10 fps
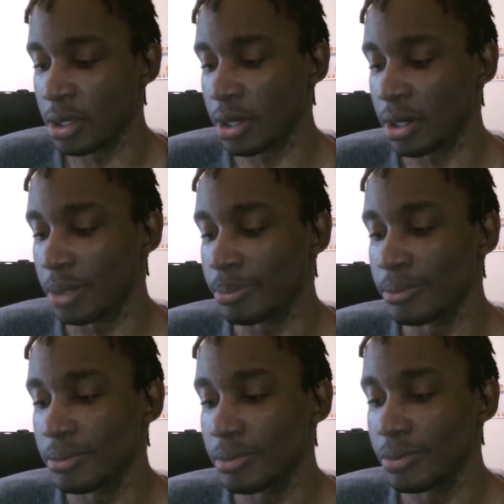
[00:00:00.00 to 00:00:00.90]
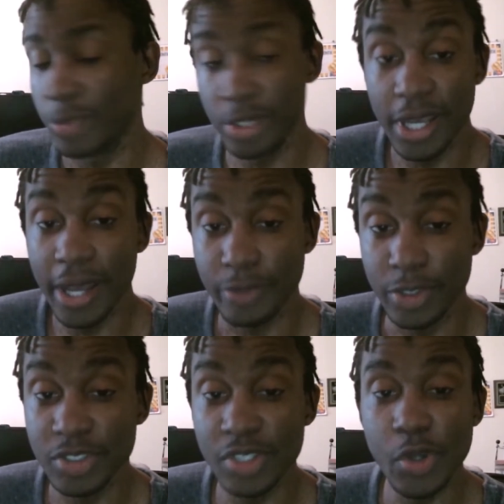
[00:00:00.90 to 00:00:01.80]
But yeah,
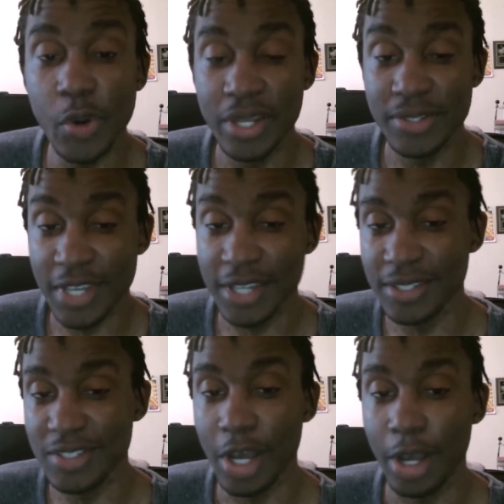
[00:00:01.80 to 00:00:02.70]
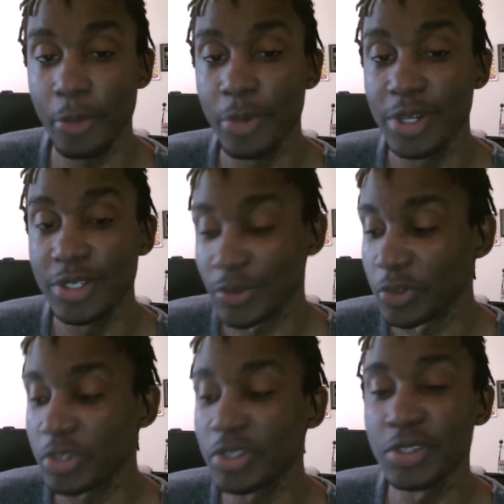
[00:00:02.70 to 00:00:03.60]
let's just go ahead and take the time to
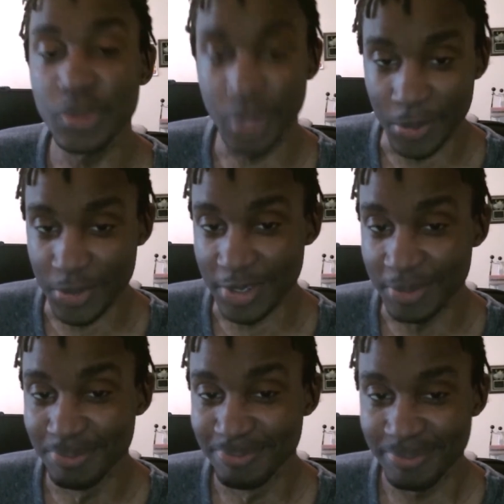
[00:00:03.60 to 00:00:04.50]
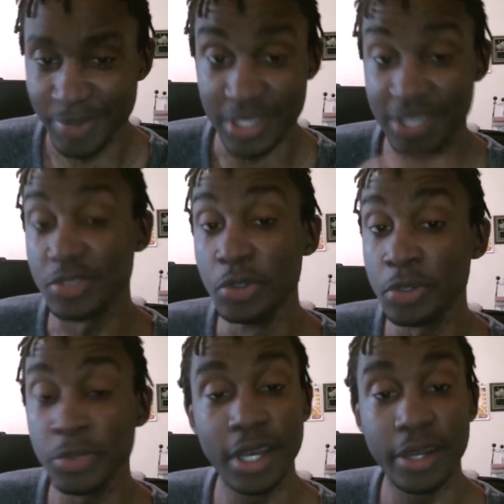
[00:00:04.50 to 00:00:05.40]
read the description, because it's
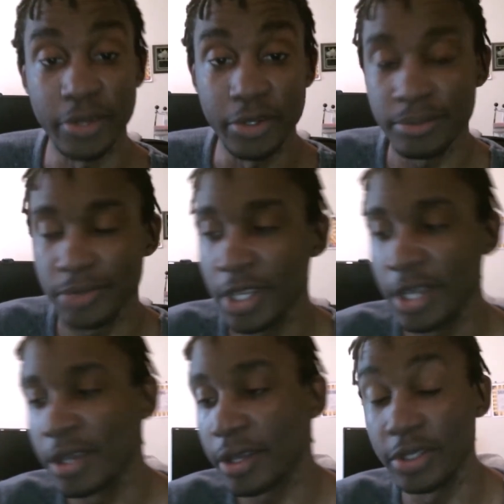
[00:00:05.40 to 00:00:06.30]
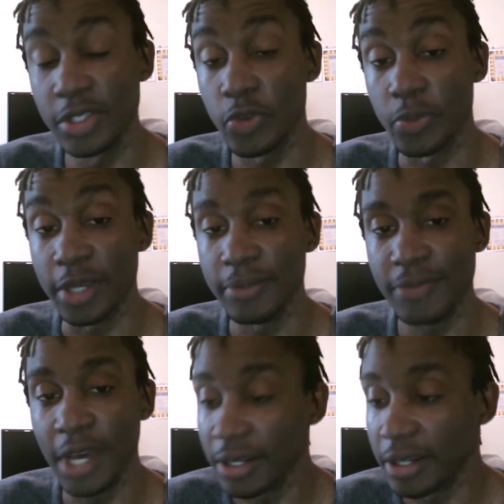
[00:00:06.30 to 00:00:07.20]
new to me and you. At least for me.
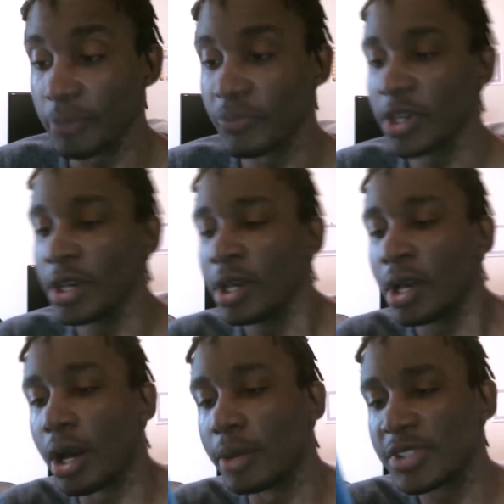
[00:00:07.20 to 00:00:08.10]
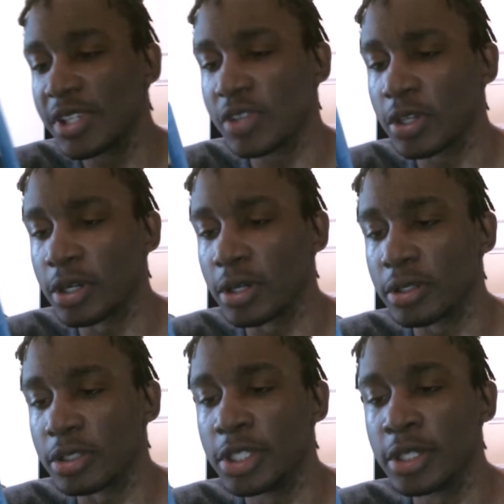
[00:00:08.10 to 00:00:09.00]
I don't know. It says
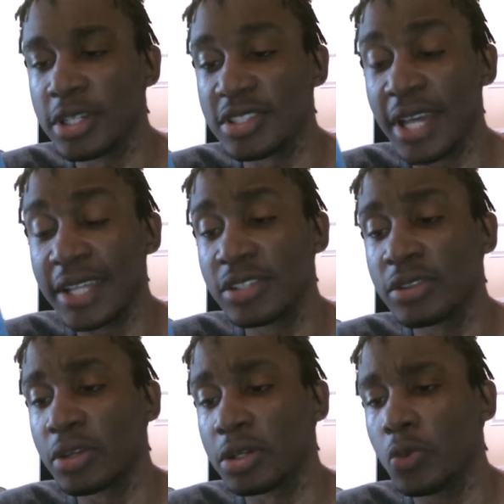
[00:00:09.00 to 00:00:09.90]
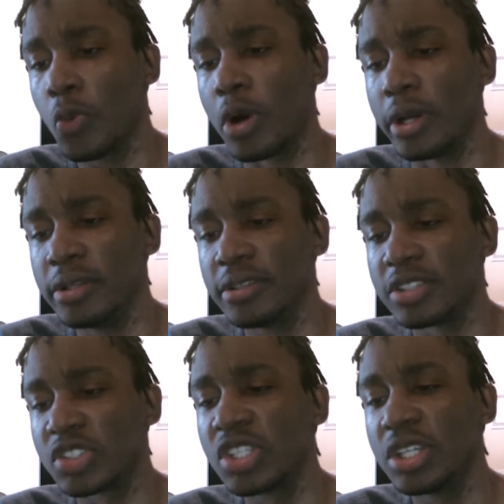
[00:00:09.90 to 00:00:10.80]
here, the year is 1931.
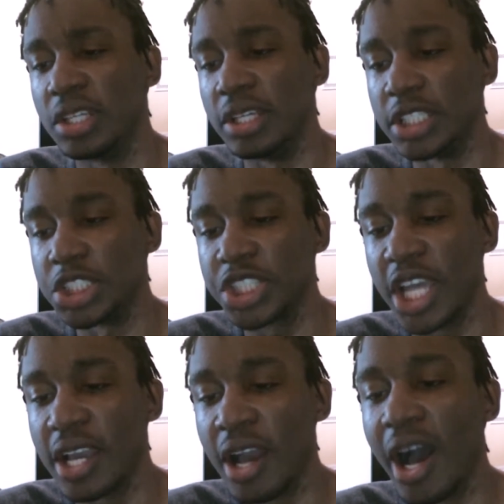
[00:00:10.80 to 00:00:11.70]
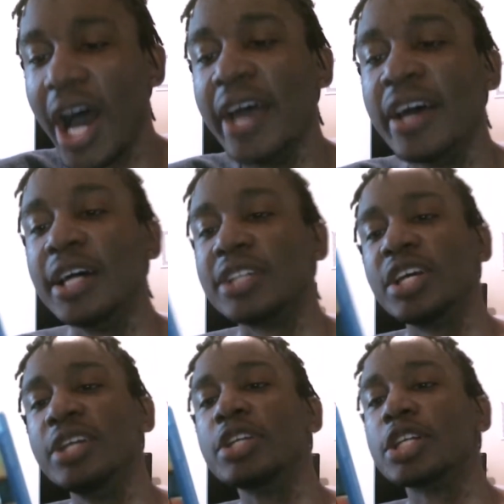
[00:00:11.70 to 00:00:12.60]
The city is Shanghai.
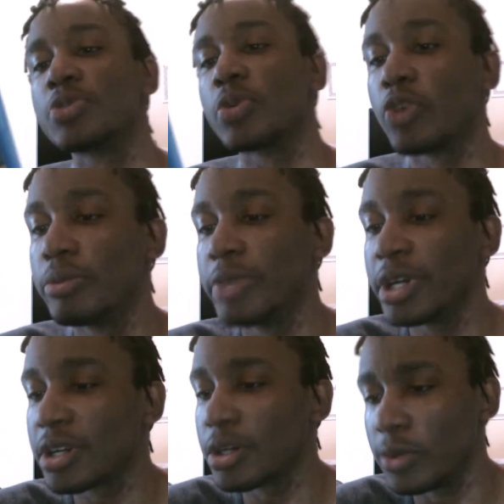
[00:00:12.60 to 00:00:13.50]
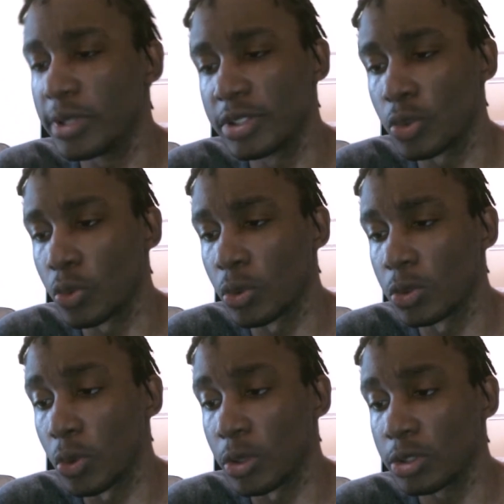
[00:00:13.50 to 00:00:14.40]
10 years before America will enter
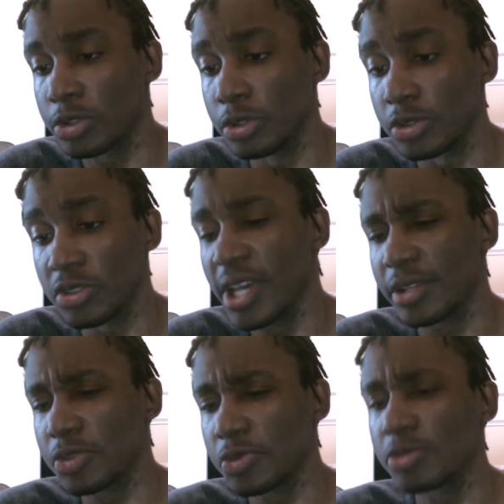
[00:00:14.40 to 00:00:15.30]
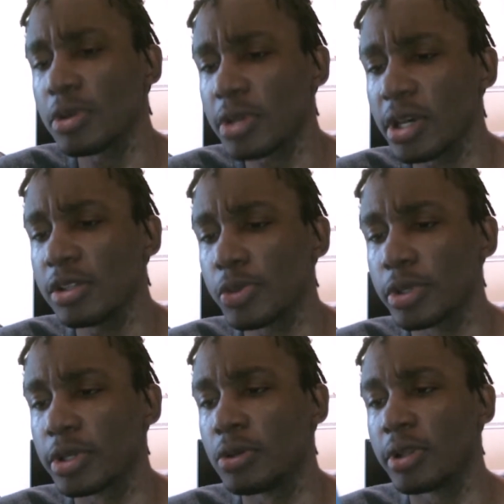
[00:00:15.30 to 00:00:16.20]
World War II. So yeah, it's okay. It's
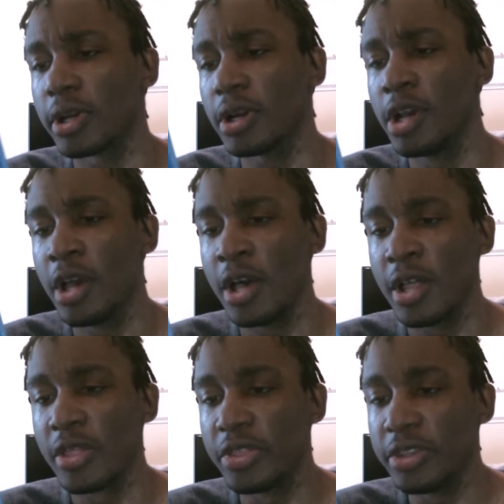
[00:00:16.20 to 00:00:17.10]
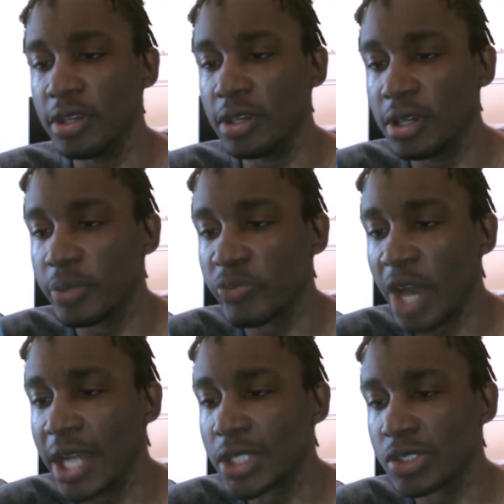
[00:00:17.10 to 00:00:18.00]
pretty cool there. The
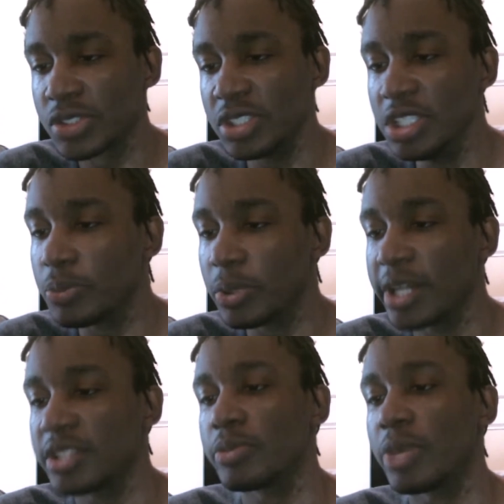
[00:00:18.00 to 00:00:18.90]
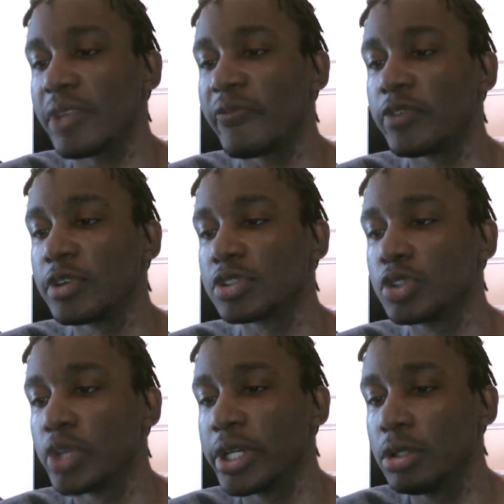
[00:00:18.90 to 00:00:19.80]
Hydra's teeth planted by the
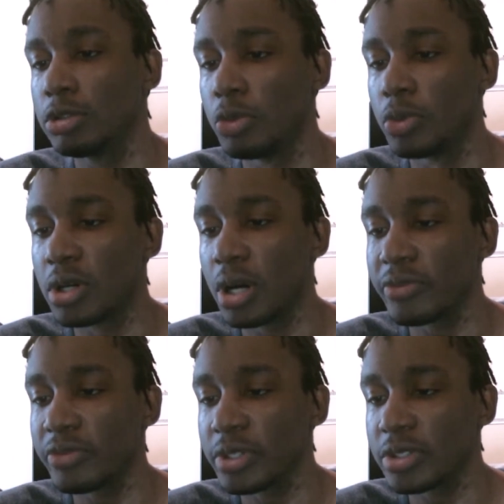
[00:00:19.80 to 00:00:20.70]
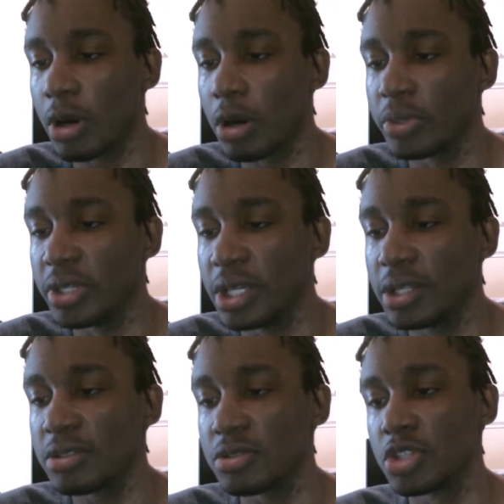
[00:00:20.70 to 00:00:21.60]
first great global conflict are
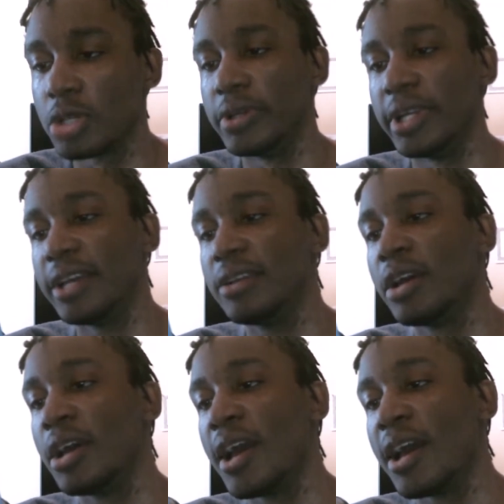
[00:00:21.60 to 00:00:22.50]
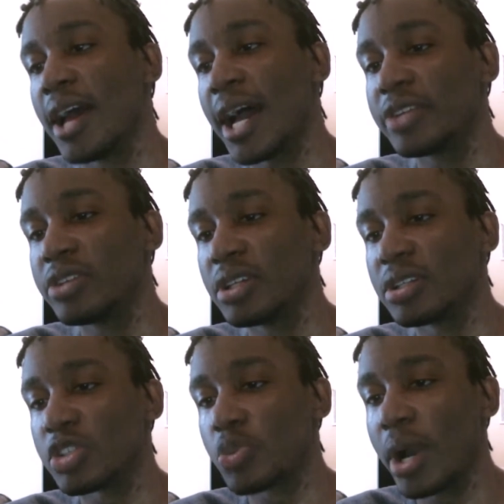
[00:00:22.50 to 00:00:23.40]
beginning to germinate, hatching
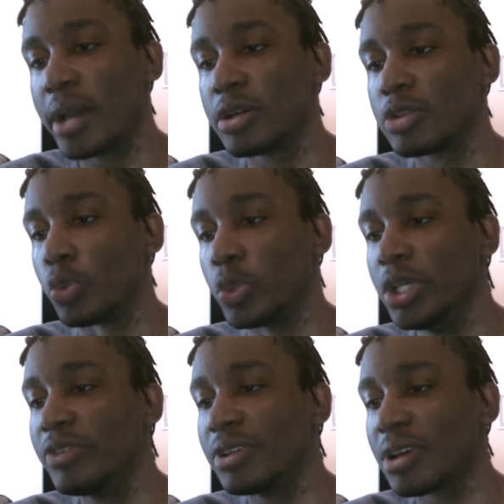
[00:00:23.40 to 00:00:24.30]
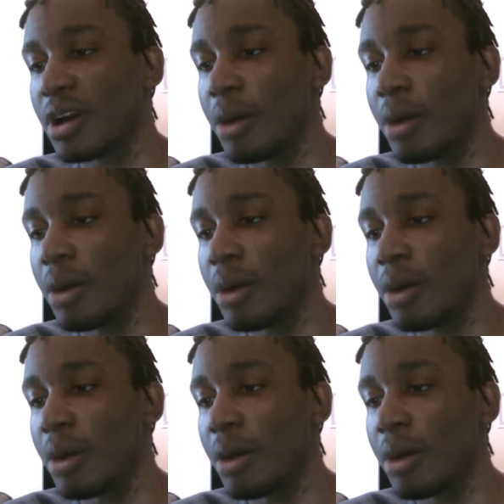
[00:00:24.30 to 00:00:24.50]
into spiders, weaving the